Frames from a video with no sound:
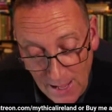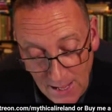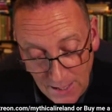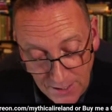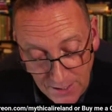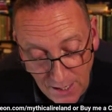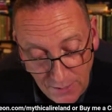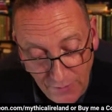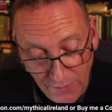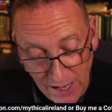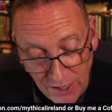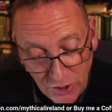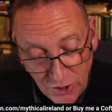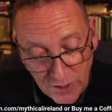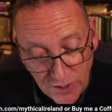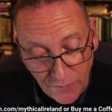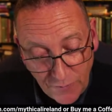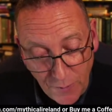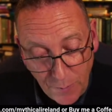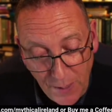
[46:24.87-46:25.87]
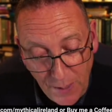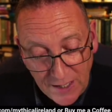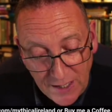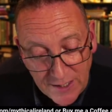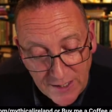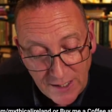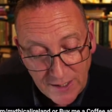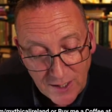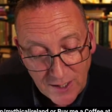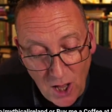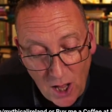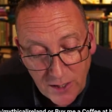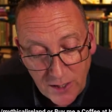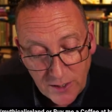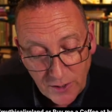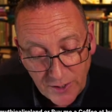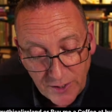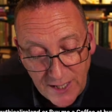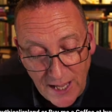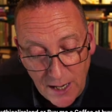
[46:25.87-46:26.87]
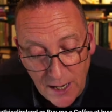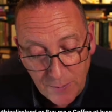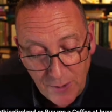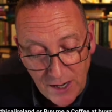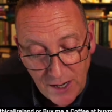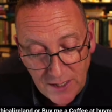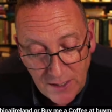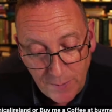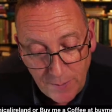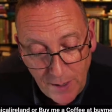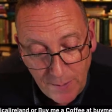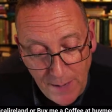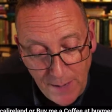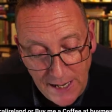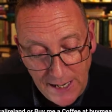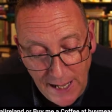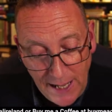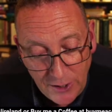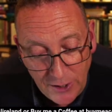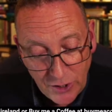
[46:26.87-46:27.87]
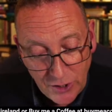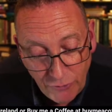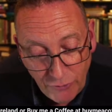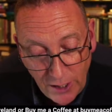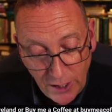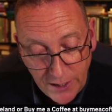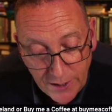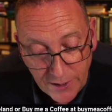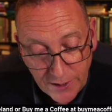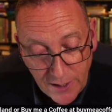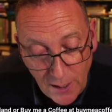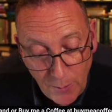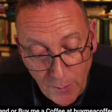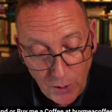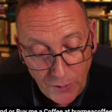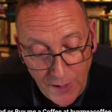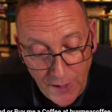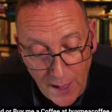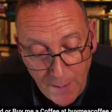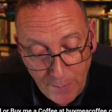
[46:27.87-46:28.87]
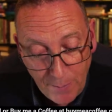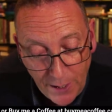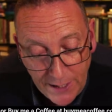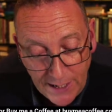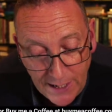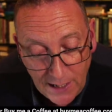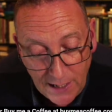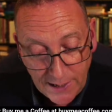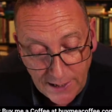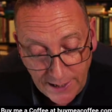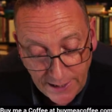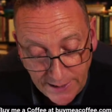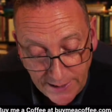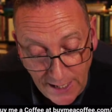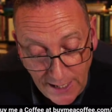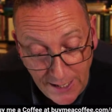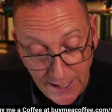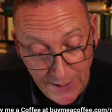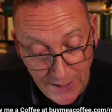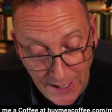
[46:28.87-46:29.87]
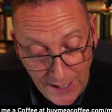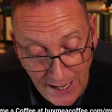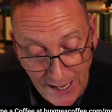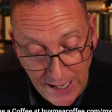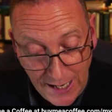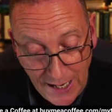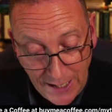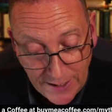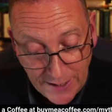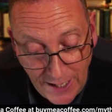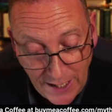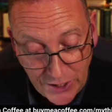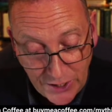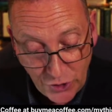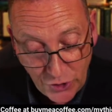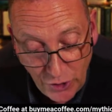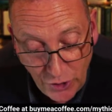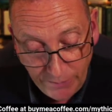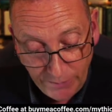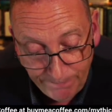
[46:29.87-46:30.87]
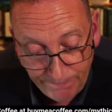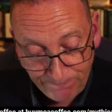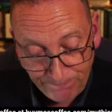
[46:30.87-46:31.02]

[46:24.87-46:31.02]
The invasions of the Picts and Scots are celebrated by many ancient writers, among them by Gildas in, in his history.